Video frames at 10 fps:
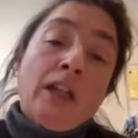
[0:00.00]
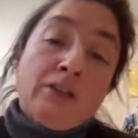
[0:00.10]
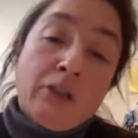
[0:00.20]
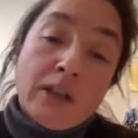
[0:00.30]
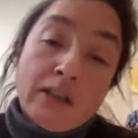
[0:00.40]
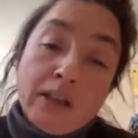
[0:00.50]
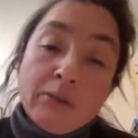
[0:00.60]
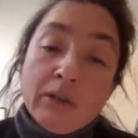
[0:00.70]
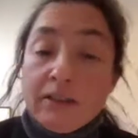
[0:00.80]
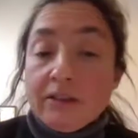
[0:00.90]
So
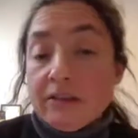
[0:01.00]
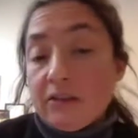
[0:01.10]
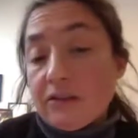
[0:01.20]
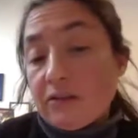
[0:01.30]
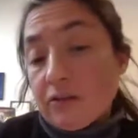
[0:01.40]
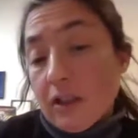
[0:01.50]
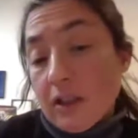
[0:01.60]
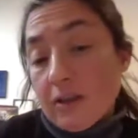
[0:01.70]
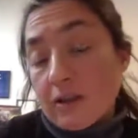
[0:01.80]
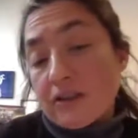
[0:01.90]
namely, this is
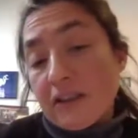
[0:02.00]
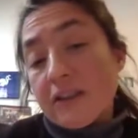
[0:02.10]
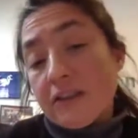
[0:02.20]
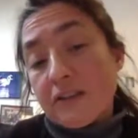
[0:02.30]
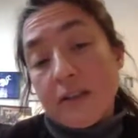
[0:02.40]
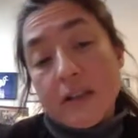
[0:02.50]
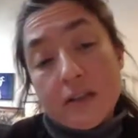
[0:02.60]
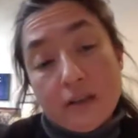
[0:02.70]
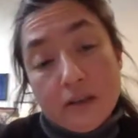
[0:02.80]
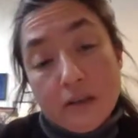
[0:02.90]
the steady
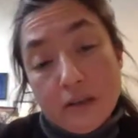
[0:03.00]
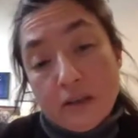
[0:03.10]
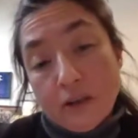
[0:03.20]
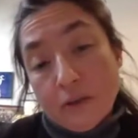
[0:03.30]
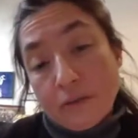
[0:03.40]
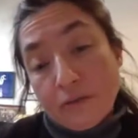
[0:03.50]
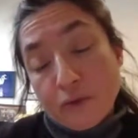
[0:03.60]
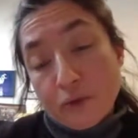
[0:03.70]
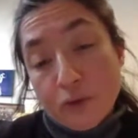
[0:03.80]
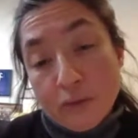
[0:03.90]
state
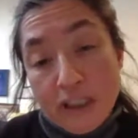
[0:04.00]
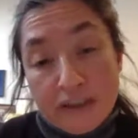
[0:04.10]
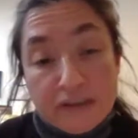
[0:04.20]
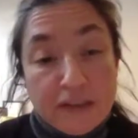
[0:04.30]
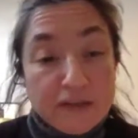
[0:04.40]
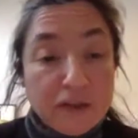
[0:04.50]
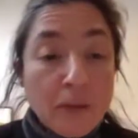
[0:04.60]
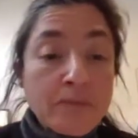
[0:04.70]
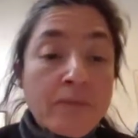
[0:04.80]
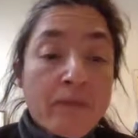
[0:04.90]
photoluminescence
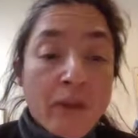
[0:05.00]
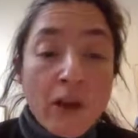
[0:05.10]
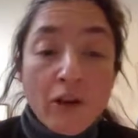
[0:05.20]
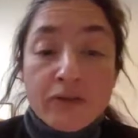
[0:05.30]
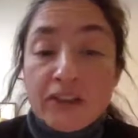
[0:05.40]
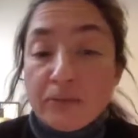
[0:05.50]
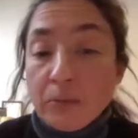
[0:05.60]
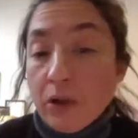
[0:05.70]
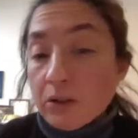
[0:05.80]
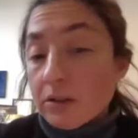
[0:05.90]
of the
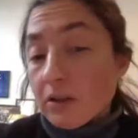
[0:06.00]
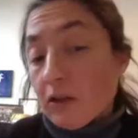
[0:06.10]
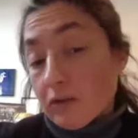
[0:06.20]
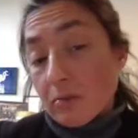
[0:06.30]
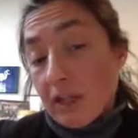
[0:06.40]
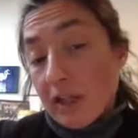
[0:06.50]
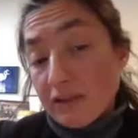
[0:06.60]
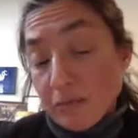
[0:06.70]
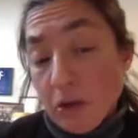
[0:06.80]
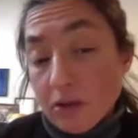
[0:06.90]
spot, of the bright
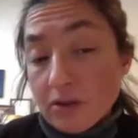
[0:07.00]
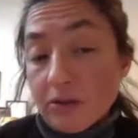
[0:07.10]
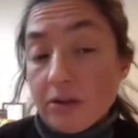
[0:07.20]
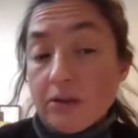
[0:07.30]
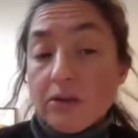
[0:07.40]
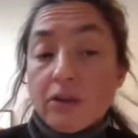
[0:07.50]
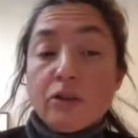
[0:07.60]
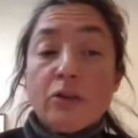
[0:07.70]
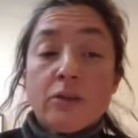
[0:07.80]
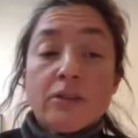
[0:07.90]
spot, here
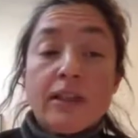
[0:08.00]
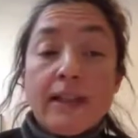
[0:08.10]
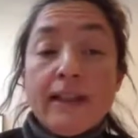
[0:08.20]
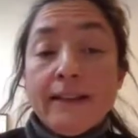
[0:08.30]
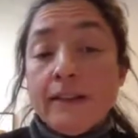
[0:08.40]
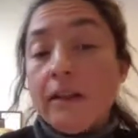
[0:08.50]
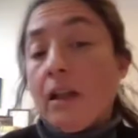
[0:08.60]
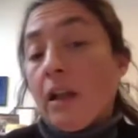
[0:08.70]
called A.